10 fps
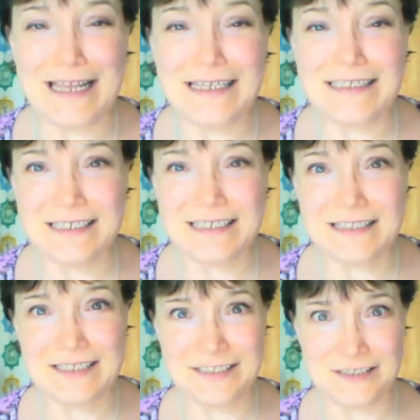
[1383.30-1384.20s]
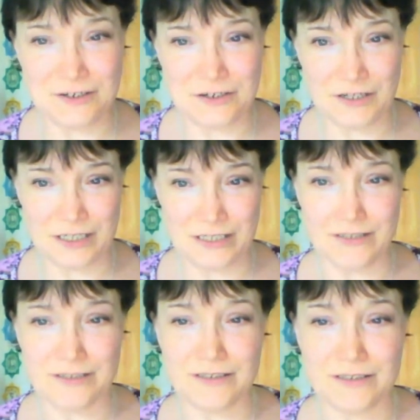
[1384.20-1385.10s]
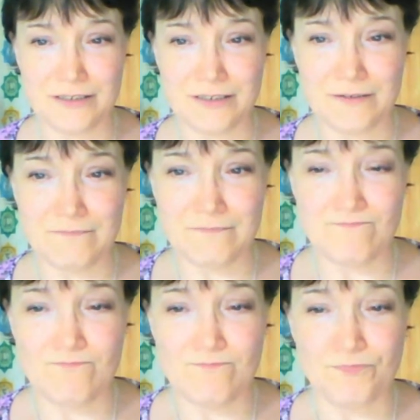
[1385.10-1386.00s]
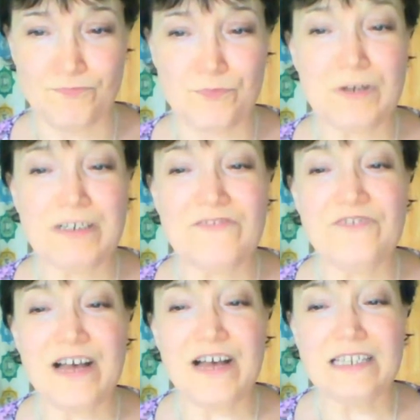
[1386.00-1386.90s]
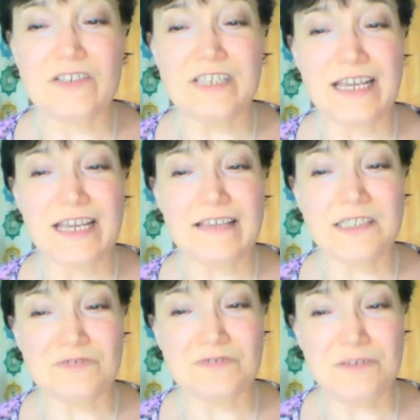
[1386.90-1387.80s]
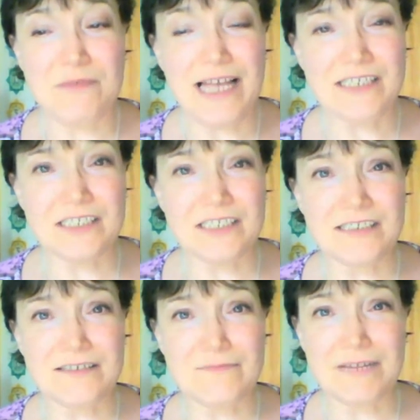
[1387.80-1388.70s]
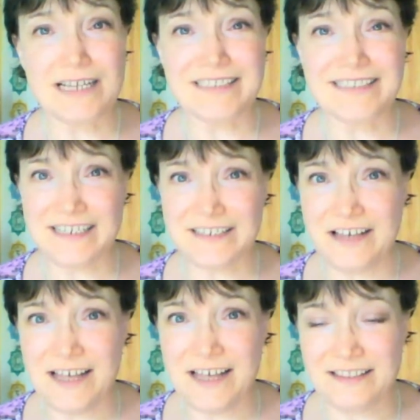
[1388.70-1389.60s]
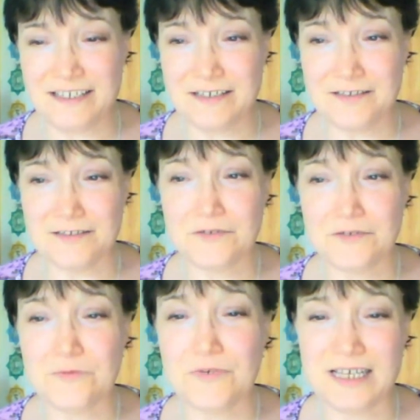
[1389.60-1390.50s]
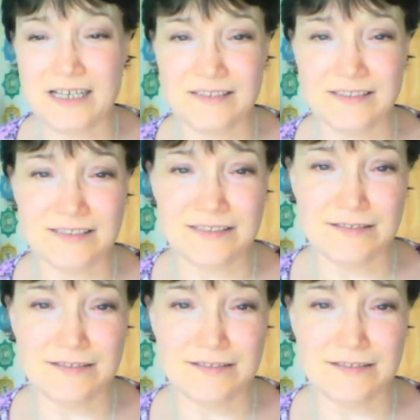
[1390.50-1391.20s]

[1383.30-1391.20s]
exit the circle, we are invited to take this reminder by Zengatha with us.